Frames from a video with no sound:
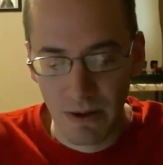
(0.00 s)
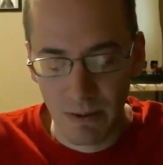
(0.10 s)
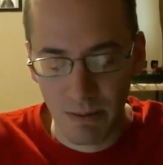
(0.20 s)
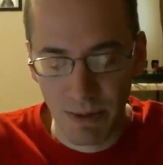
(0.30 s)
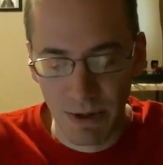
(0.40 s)

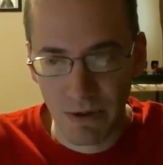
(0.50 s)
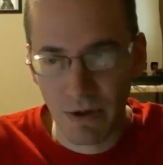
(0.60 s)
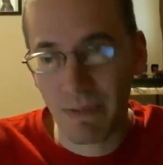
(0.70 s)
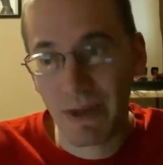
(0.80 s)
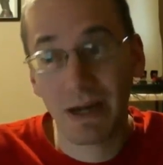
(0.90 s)
But so
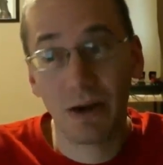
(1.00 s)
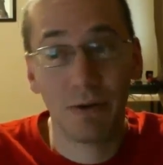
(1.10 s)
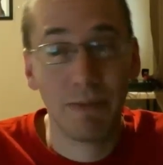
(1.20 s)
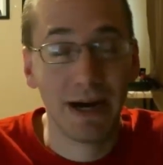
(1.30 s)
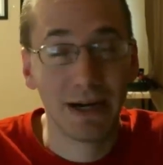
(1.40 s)
I'm not going to go to
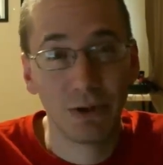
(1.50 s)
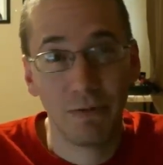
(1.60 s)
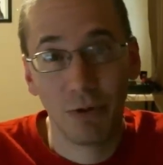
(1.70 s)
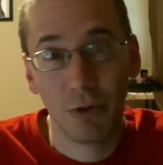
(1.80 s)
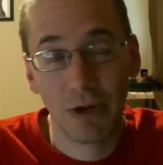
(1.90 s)
PAX. So if
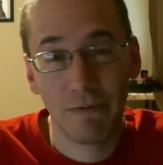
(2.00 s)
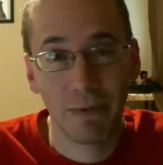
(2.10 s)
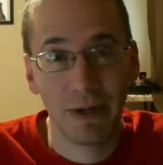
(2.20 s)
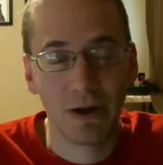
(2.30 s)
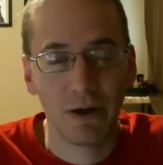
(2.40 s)
you're looking for
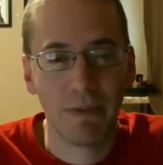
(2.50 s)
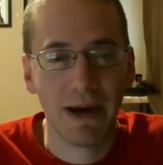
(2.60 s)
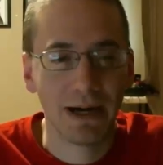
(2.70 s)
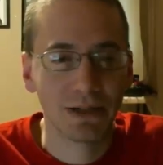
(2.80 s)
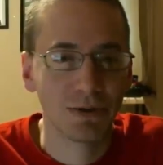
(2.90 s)
me to go to
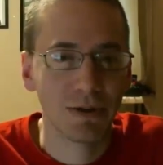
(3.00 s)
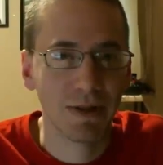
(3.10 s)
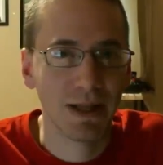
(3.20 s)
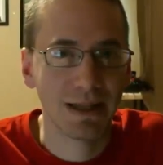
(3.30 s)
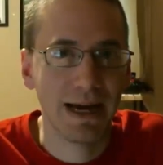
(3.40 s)
PAX or something
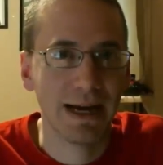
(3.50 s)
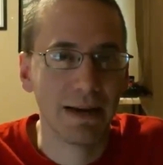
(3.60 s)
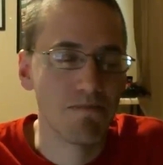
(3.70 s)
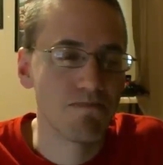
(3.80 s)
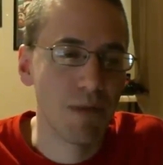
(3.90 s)
like that,
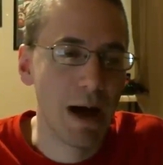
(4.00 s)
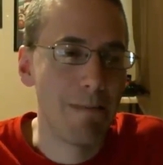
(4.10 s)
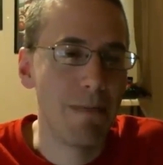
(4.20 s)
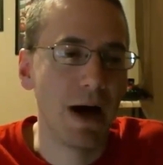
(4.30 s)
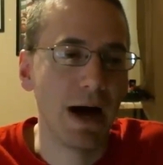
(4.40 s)
I'm
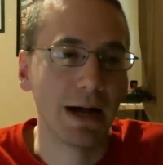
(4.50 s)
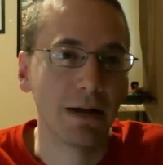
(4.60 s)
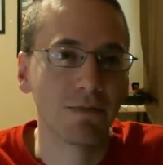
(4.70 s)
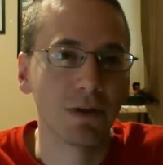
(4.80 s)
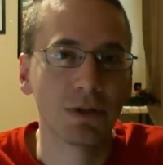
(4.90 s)
not.
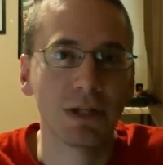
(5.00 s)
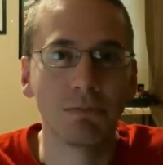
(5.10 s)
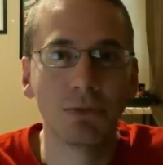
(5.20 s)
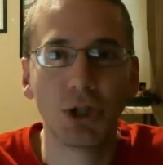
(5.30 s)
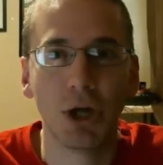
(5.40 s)
If there's
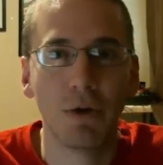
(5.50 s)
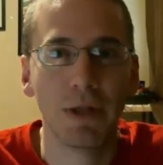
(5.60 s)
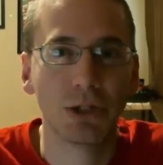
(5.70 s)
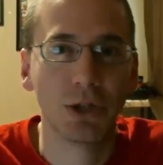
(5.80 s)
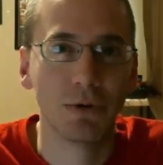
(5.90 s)
some show
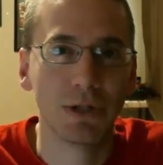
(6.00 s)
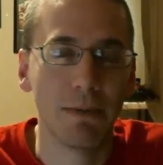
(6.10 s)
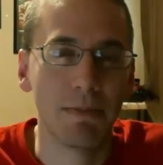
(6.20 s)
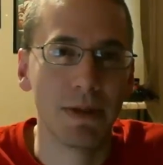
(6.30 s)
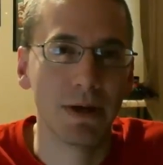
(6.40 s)
that shows
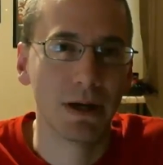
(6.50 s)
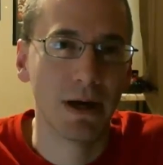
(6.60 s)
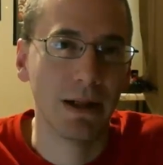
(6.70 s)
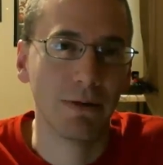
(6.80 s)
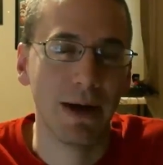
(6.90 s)
up in the
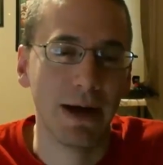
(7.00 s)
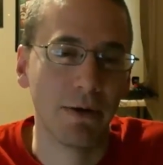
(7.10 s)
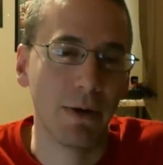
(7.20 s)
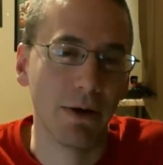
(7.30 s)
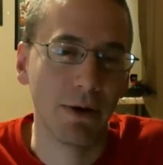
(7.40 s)

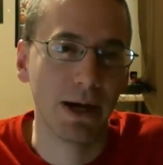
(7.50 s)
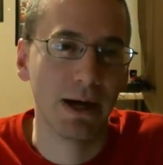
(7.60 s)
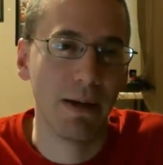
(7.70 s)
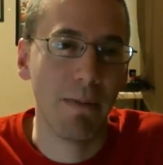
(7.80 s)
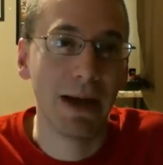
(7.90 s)
Colorado area,
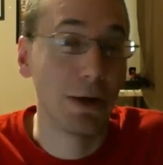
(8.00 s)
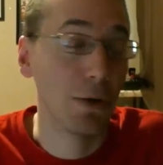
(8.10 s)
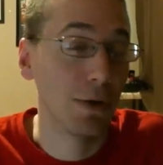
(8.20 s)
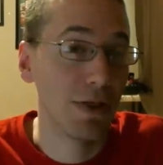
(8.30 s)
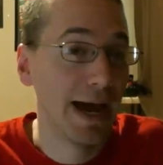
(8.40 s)
I might
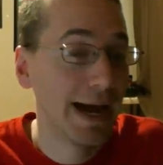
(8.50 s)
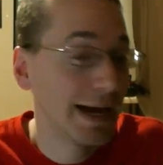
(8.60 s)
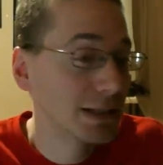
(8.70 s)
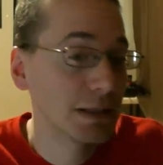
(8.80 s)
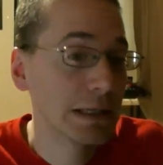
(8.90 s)
go to
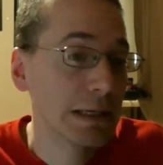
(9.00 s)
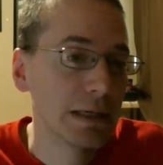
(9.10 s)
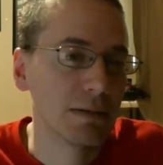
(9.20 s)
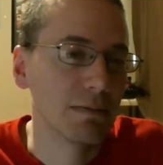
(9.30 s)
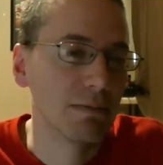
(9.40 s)
that.
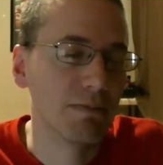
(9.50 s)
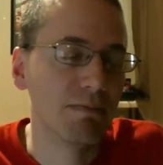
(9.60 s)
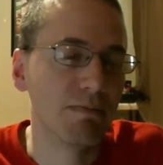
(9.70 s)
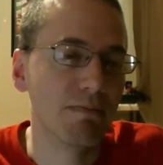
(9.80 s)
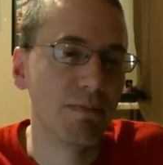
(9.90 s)

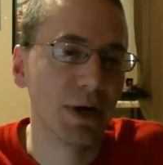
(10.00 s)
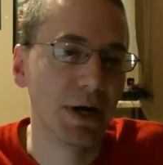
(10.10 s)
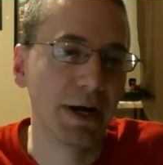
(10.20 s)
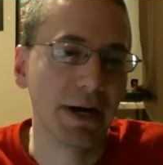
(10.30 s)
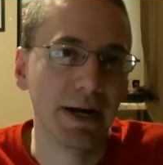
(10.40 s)

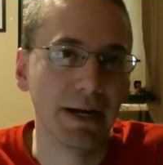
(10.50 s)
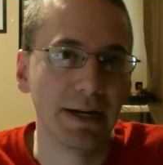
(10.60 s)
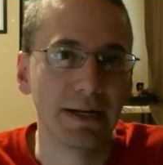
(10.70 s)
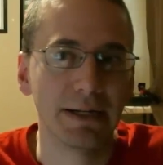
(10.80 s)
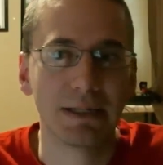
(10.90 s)

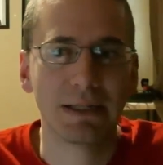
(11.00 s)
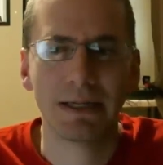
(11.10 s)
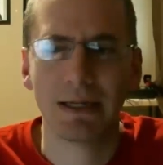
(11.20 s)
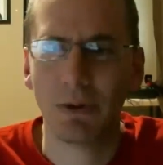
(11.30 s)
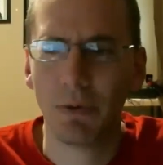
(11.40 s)
But
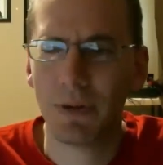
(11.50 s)
I don't